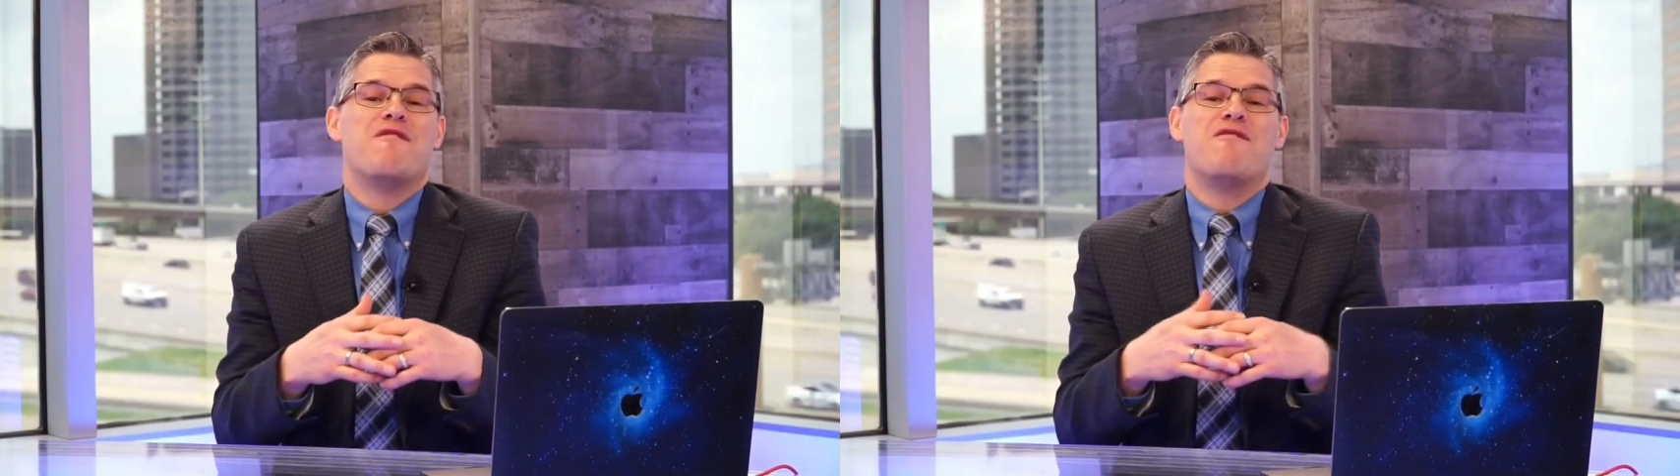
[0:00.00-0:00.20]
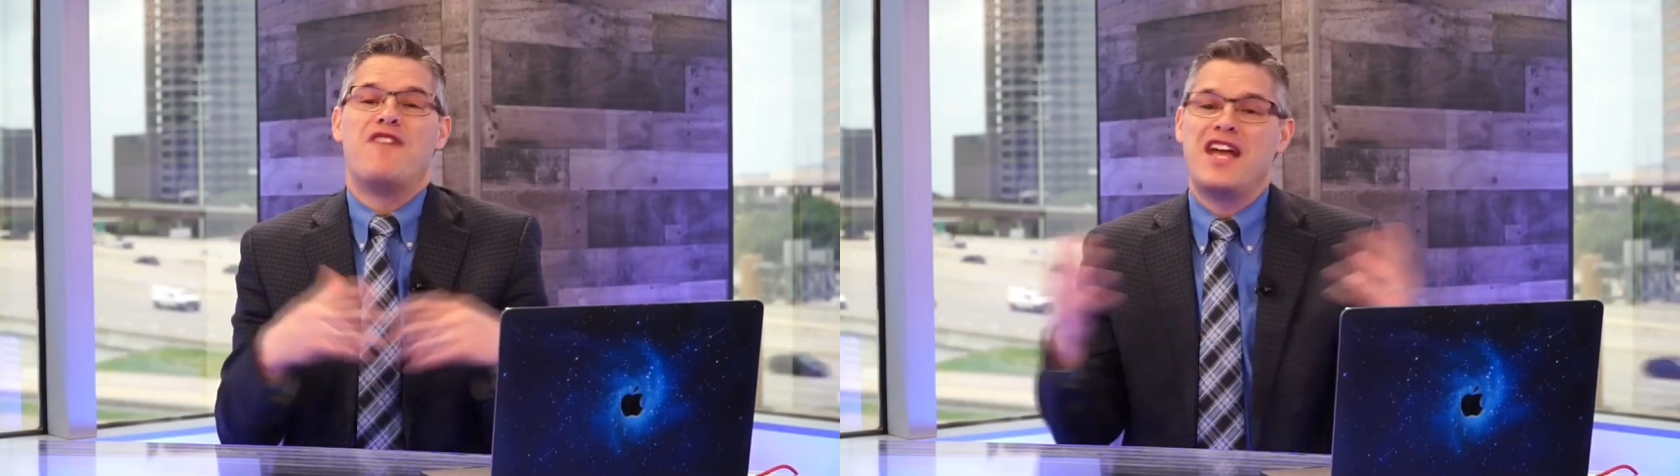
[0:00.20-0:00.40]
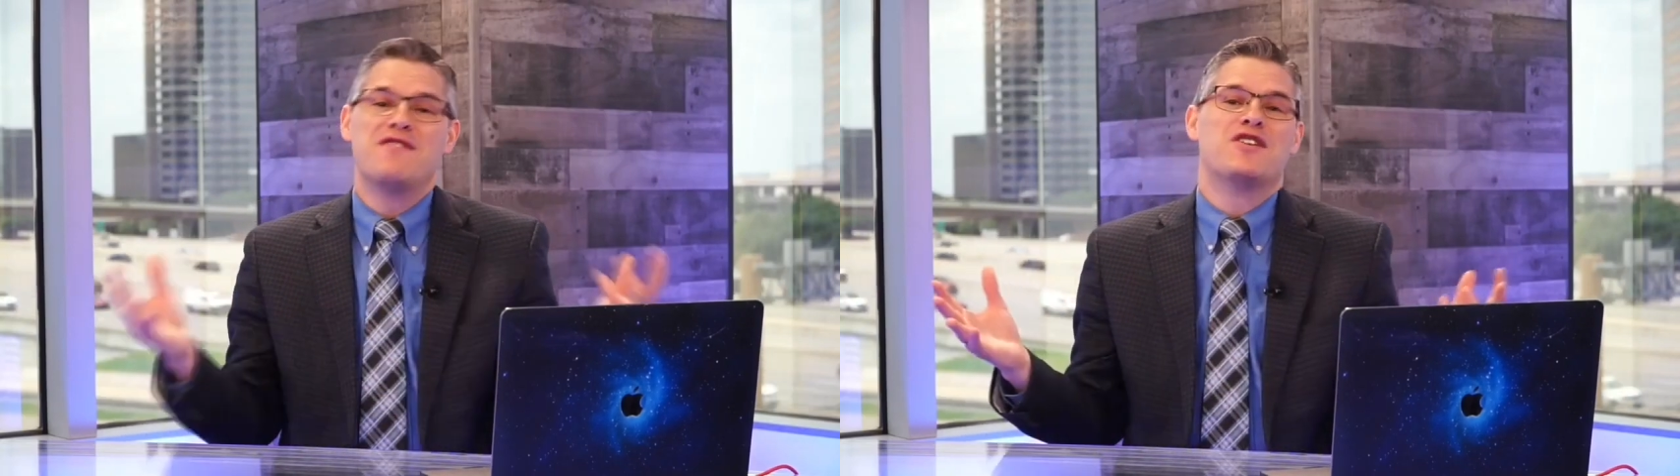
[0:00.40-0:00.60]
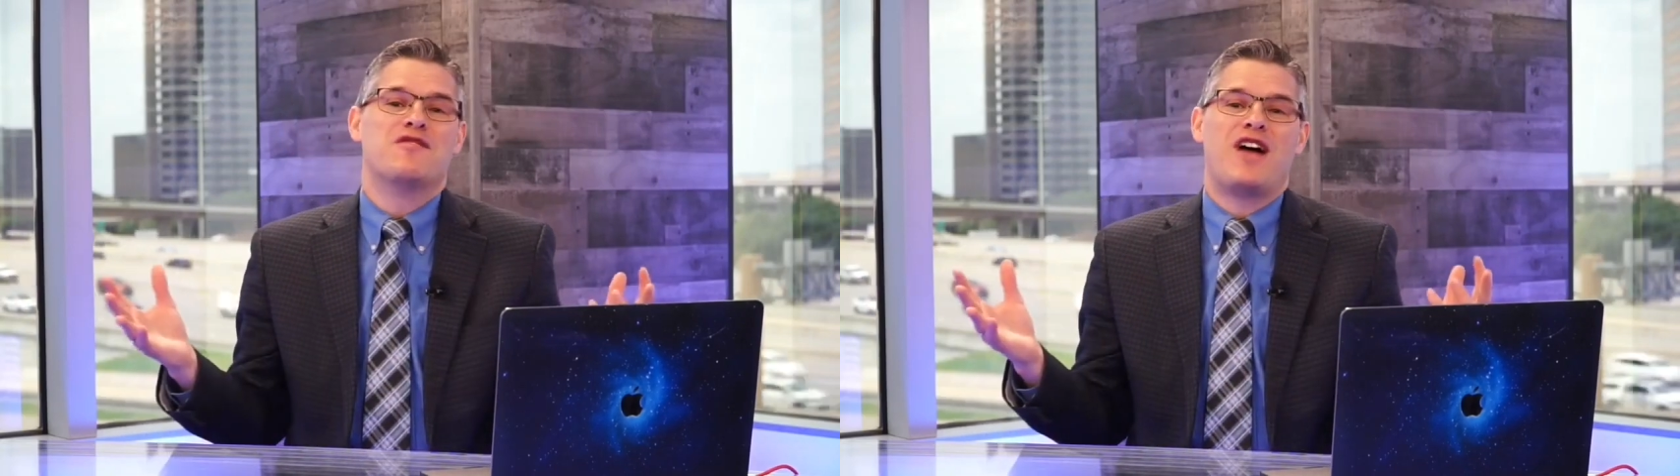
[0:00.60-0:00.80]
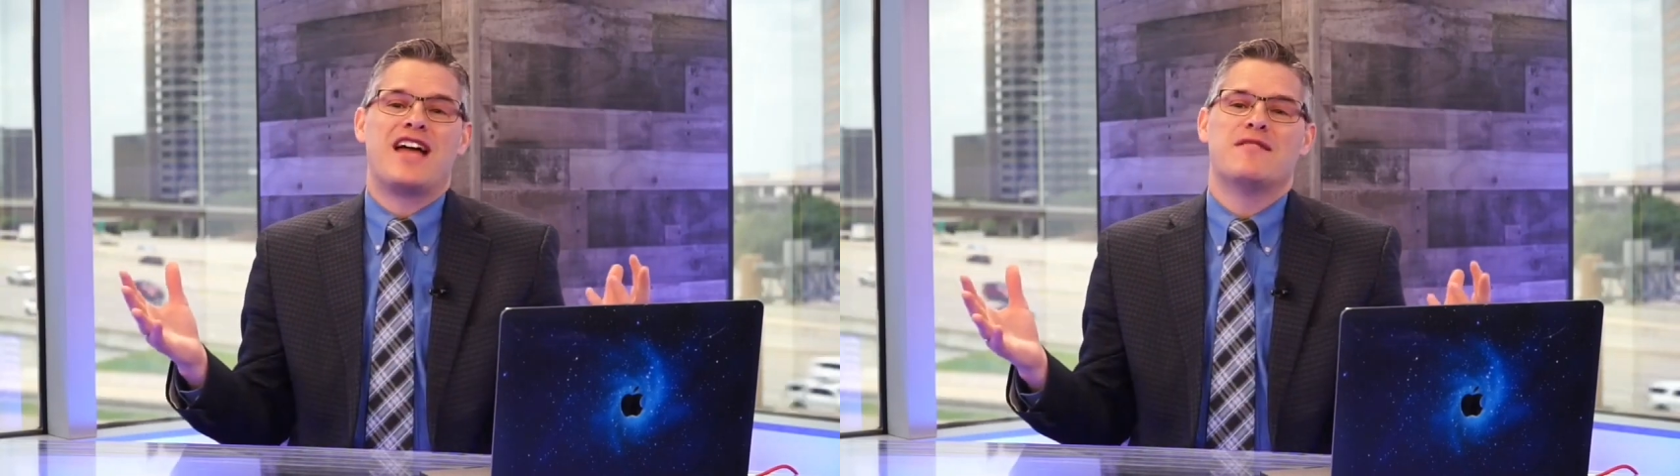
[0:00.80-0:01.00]

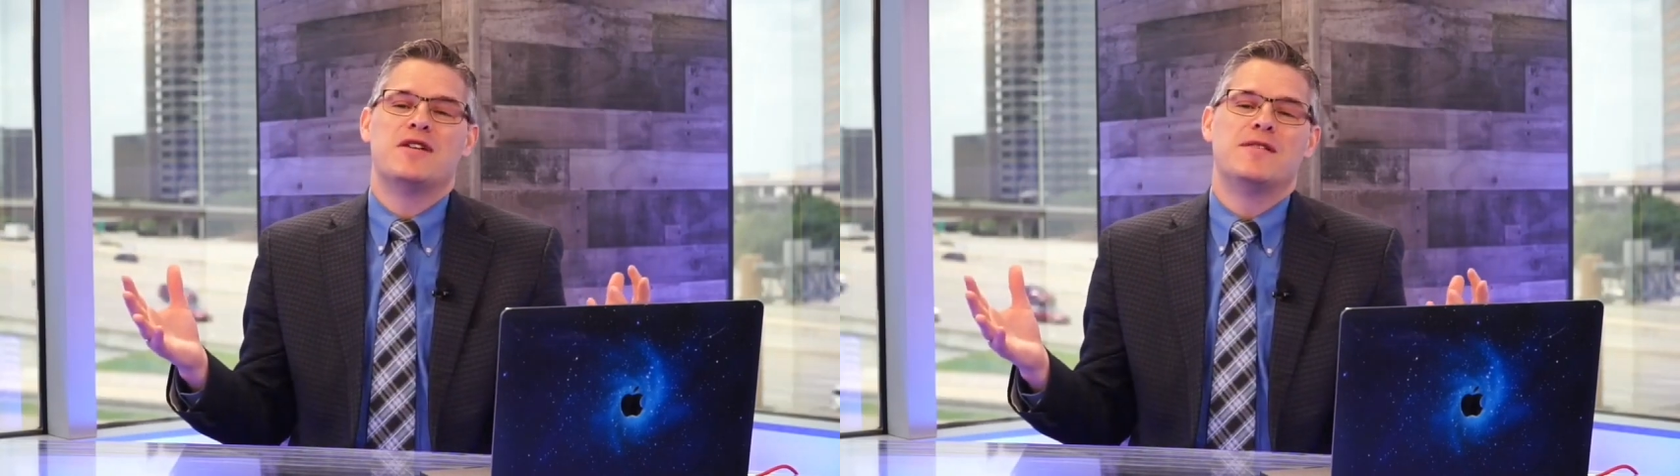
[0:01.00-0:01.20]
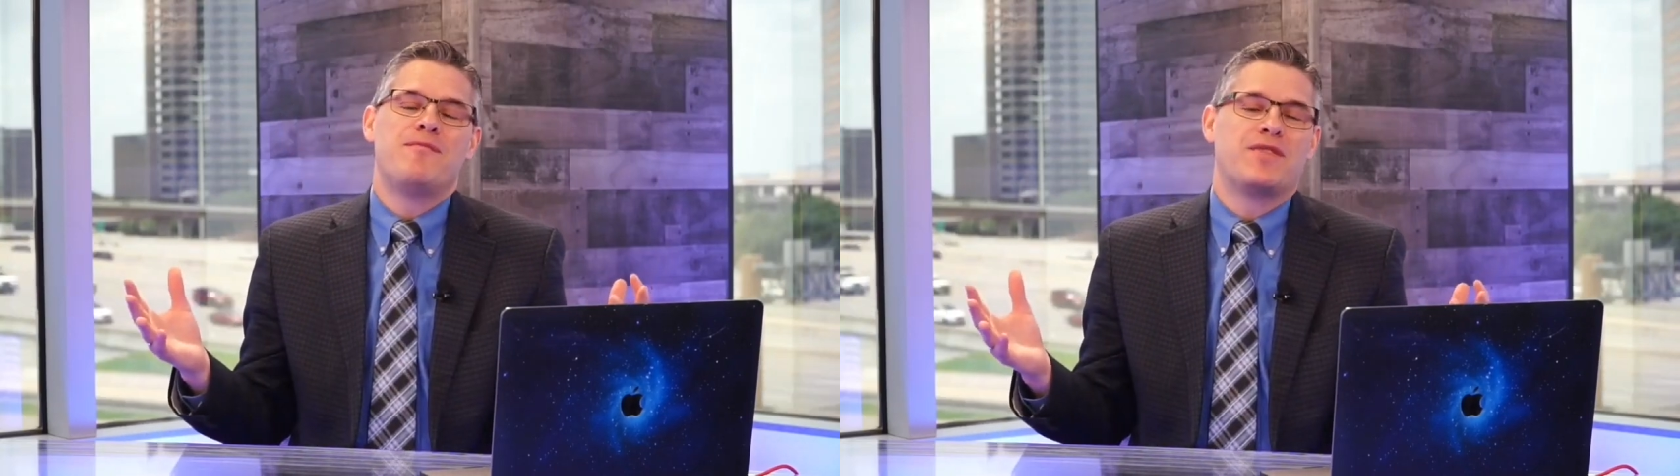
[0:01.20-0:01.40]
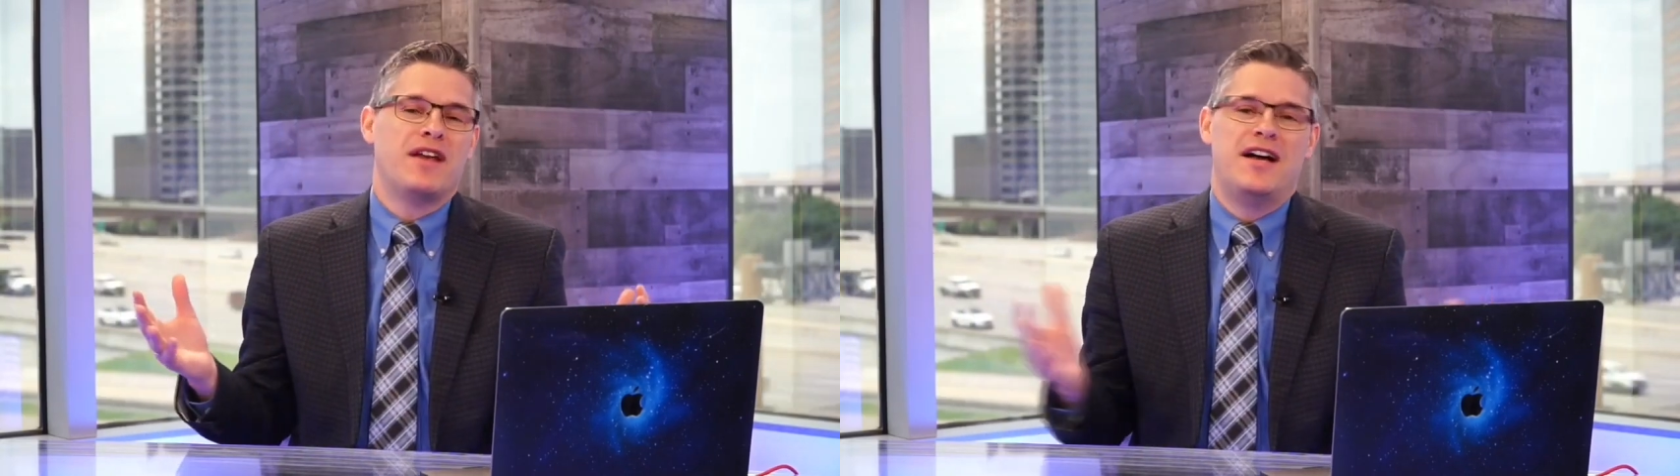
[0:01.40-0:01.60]
favorite vitamin.